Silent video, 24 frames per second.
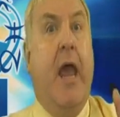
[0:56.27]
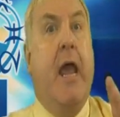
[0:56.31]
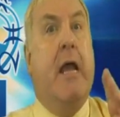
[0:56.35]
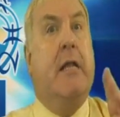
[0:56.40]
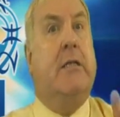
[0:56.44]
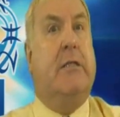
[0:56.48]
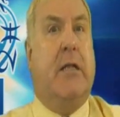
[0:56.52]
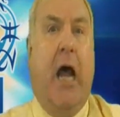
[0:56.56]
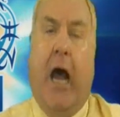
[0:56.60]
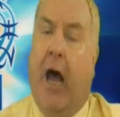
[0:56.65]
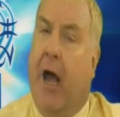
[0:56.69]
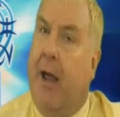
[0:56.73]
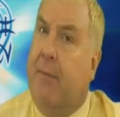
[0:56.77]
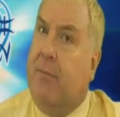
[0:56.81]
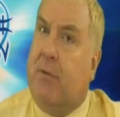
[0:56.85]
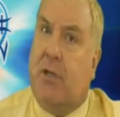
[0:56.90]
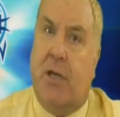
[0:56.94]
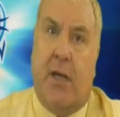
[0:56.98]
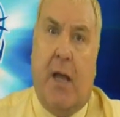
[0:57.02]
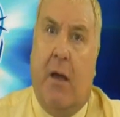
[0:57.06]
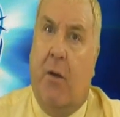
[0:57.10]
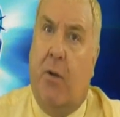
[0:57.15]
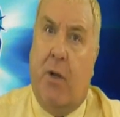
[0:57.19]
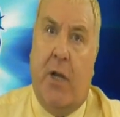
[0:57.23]
It's time
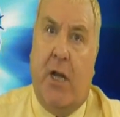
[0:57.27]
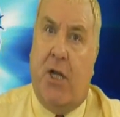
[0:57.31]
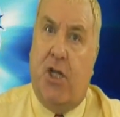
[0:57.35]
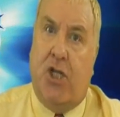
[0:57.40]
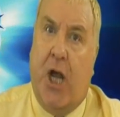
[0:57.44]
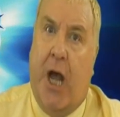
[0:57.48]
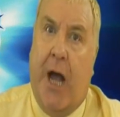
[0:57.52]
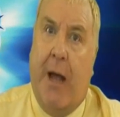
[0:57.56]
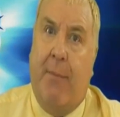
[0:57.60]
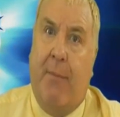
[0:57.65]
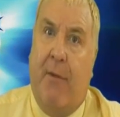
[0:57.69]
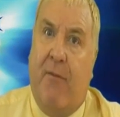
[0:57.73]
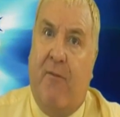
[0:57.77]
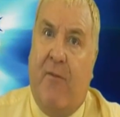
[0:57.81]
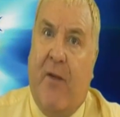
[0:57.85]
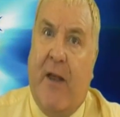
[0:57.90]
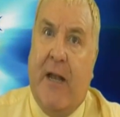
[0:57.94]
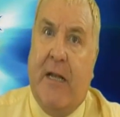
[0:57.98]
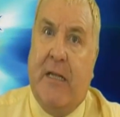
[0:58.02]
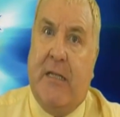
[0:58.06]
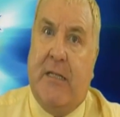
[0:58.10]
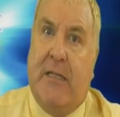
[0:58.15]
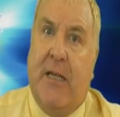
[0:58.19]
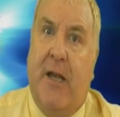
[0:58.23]
to go on a charm
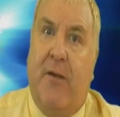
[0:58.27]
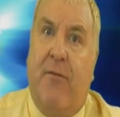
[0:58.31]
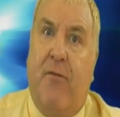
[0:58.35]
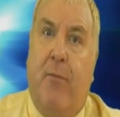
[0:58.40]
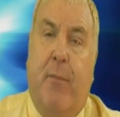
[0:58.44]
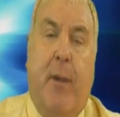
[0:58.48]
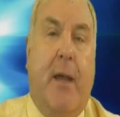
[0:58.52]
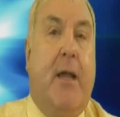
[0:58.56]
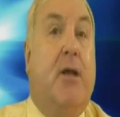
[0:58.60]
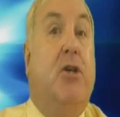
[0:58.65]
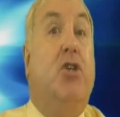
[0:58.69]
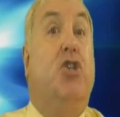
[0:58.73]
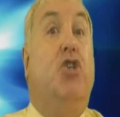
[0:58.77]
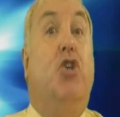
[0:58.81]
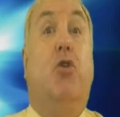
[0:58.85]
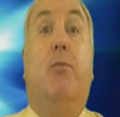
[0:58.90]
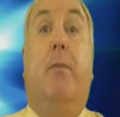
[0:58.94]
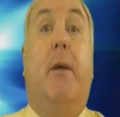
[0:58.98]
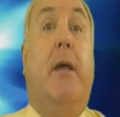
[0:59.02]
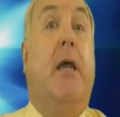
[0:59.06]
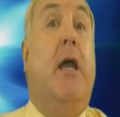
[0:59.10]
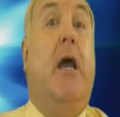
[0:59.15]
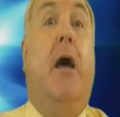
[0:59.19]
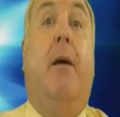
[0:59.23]
offensive, because you
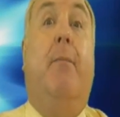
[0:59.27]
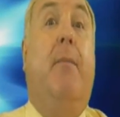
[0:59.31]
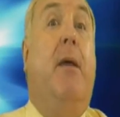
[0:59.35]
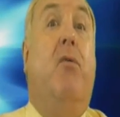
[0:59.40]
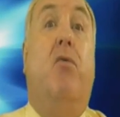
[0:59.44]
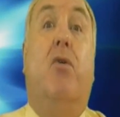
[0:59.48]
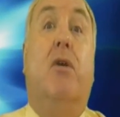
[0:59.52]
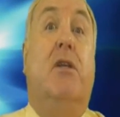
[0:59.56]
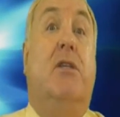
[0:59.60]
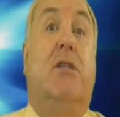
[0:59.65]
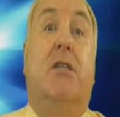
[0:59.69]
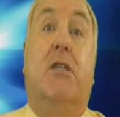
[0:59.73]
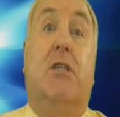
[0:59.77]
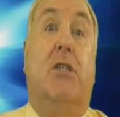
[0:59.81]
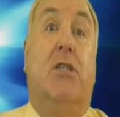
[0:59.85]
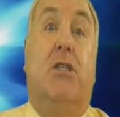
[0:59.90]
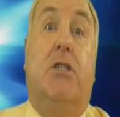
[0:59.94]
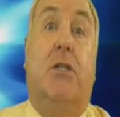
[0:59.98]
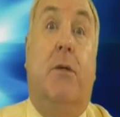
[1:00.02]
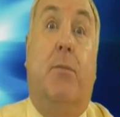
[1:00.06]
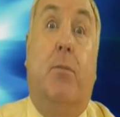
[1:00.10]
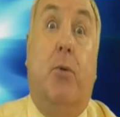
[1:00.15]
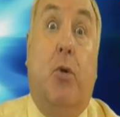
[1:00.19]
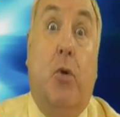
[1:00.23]
become
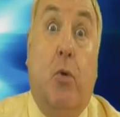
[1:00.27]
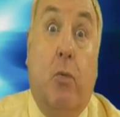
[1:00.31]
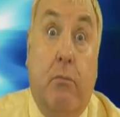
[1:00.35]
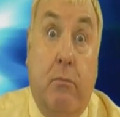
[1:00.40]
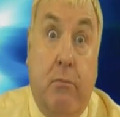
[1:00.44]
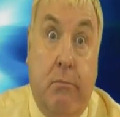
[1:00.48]
irresistible.